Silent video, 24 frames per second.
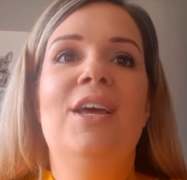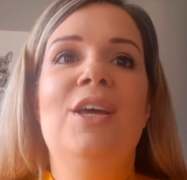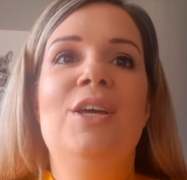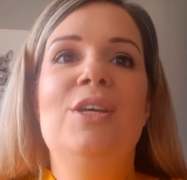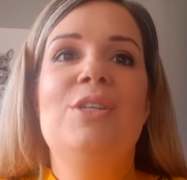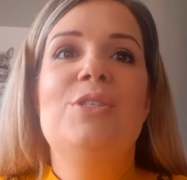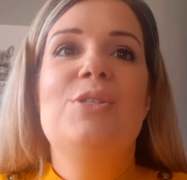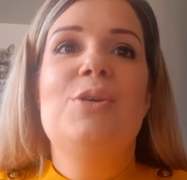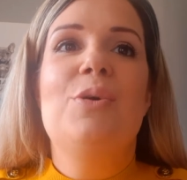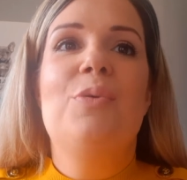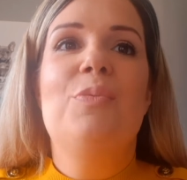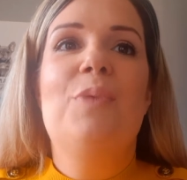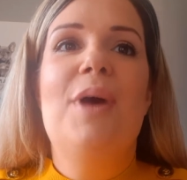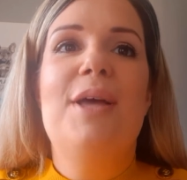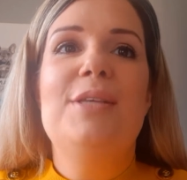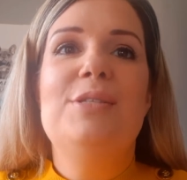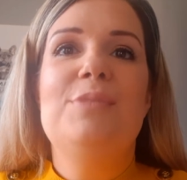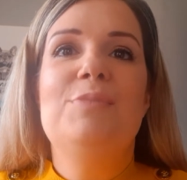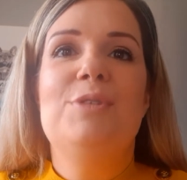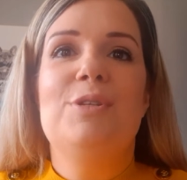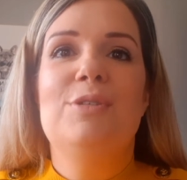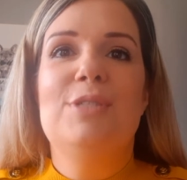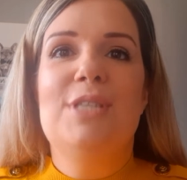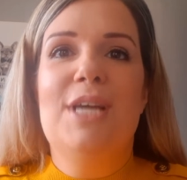So wear some
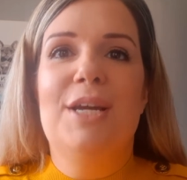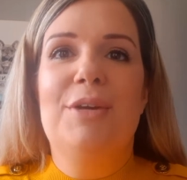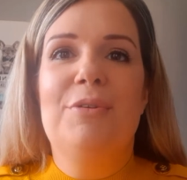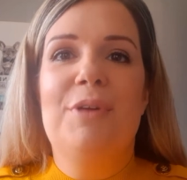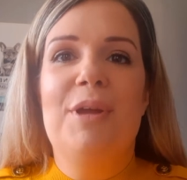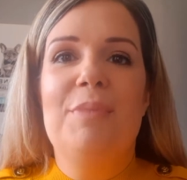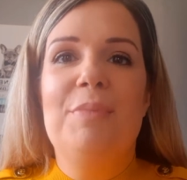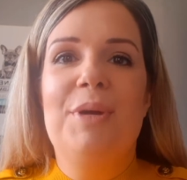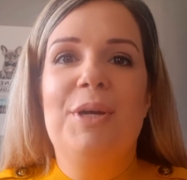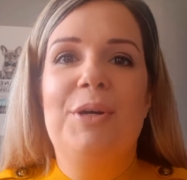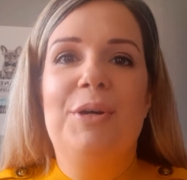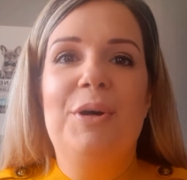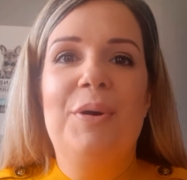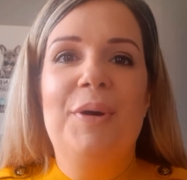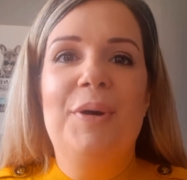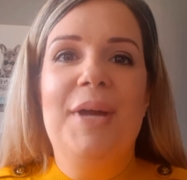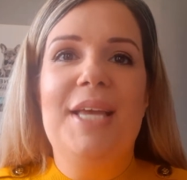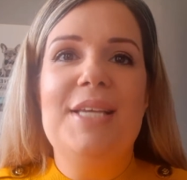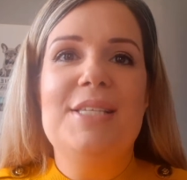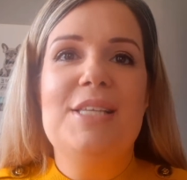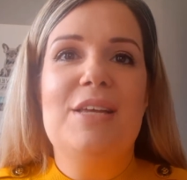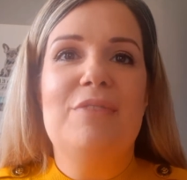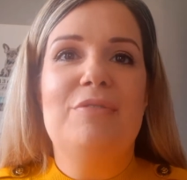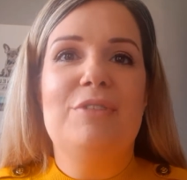suntan cream and go and get
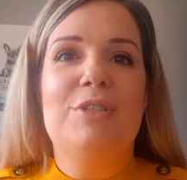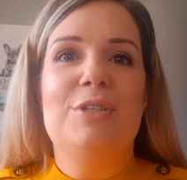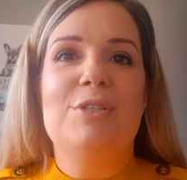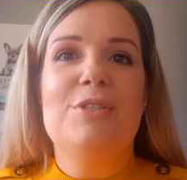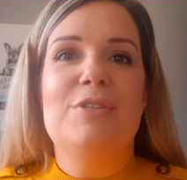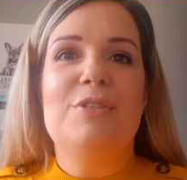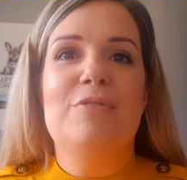yourself a dose